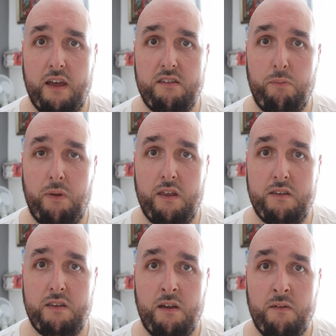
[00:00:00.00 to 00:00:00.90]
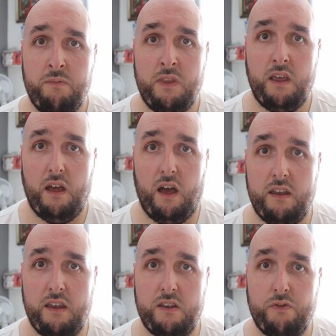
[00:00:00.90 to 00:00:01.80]
next tip is,
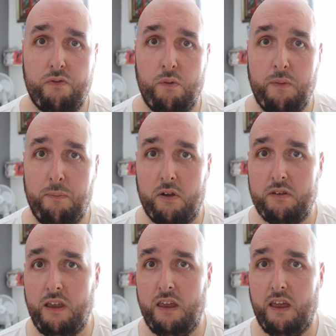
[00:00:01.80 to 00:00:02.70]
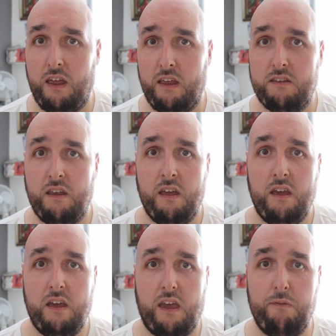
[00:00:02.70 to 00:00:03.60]
and this is for me personally, is
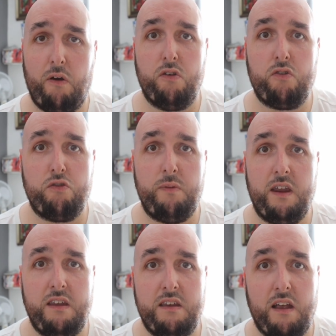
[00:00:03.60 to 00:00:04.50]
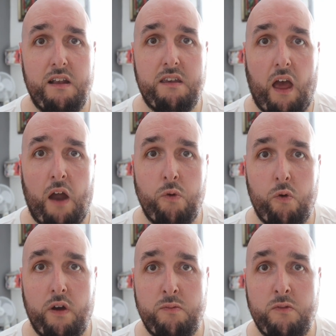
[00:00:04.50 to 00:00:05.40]
give out your social media details and
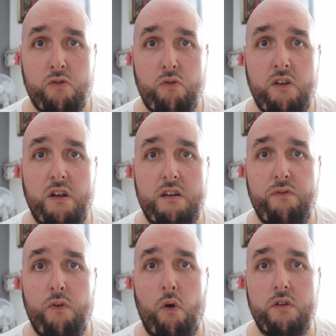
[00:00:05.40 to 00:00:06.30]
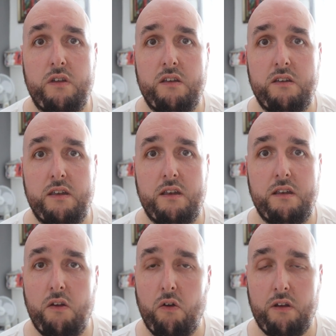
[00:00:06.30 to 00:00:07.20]
request them to screenshot the photo
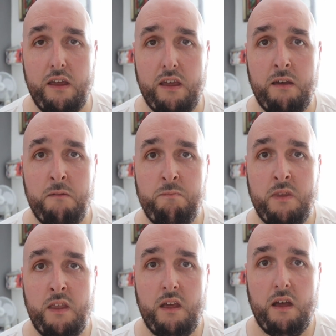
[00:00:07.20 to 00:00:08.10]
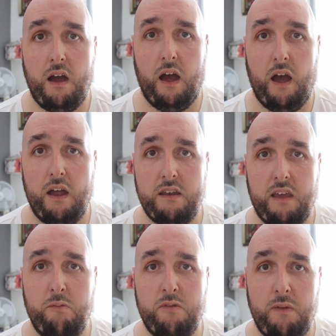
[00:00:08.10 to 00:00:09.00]
that they don't like and
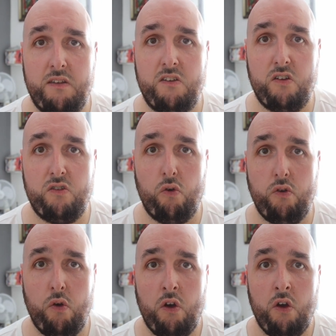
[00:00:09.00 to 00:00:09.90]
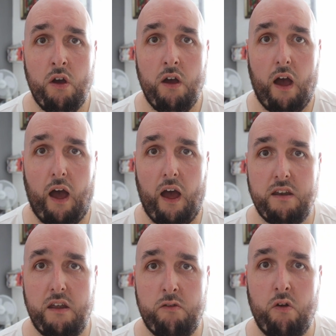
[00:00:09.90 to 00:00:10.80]
get them to message it to you.
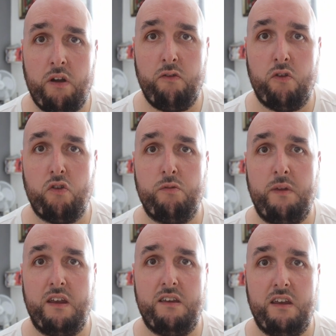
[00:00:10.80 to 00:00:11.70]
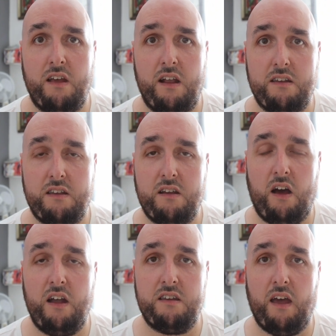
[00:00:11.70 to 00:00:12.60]
And if they don't have your social media details,
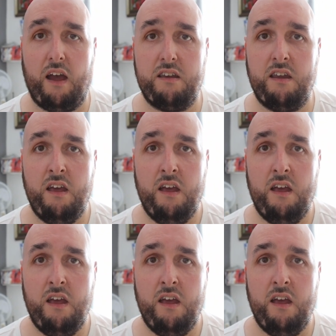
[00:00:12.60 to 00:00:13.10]
contact